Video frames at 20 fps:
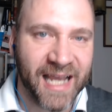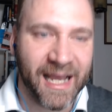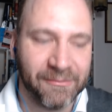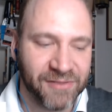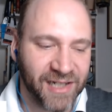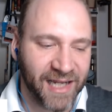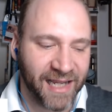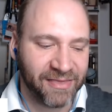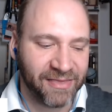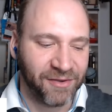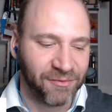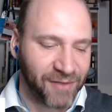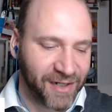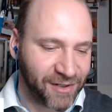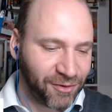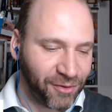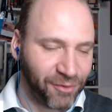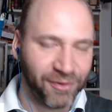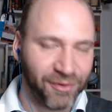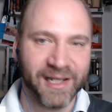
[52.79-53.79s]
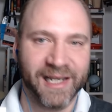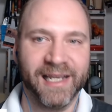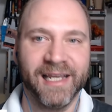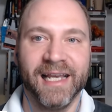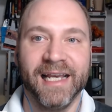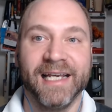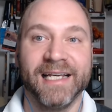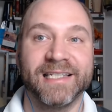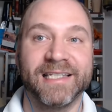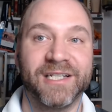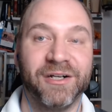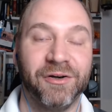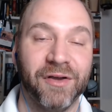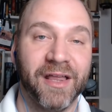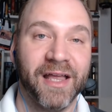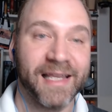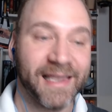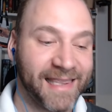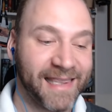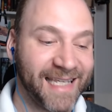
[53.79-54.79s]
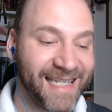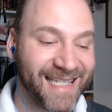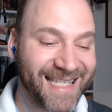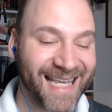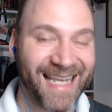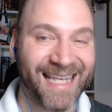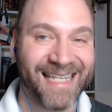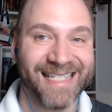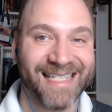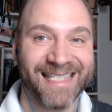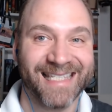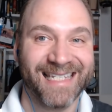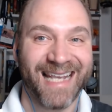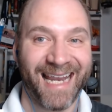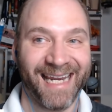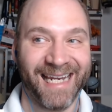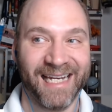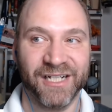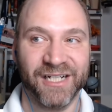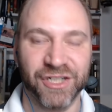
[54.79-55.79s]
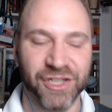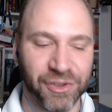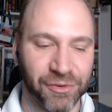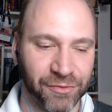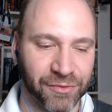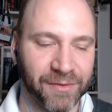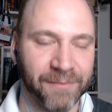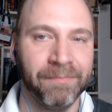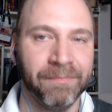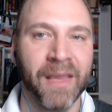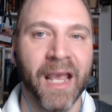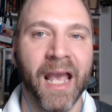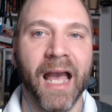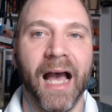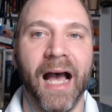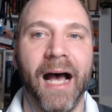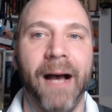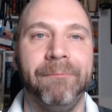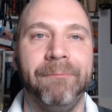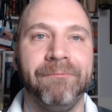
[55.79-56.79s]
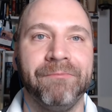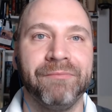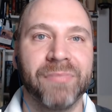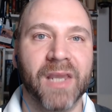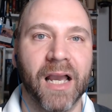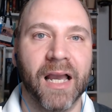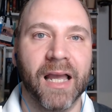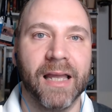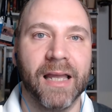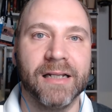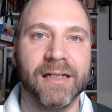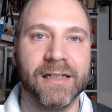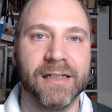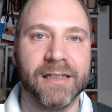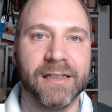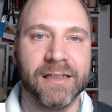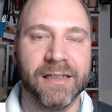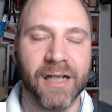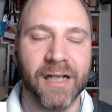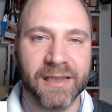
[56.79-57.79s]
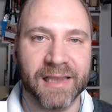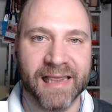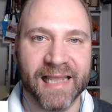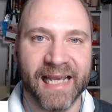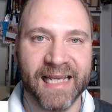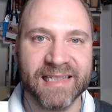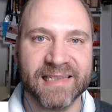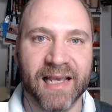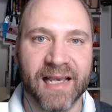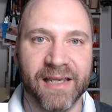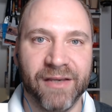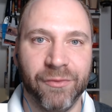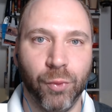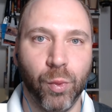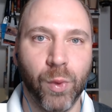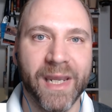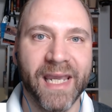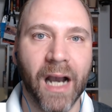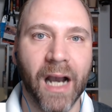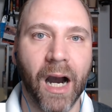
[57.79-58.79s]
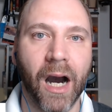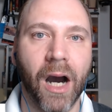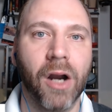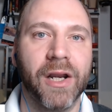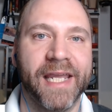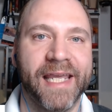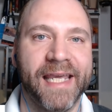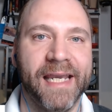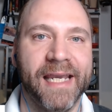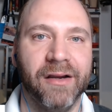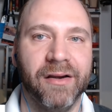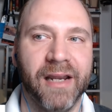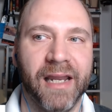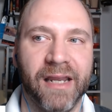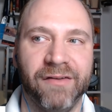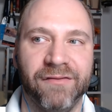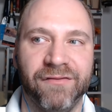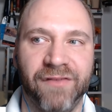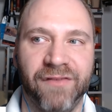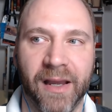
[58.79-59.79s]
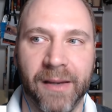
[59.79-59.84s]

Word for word: attempt at the recording, so this is take two. Um, nonetheless, we are here in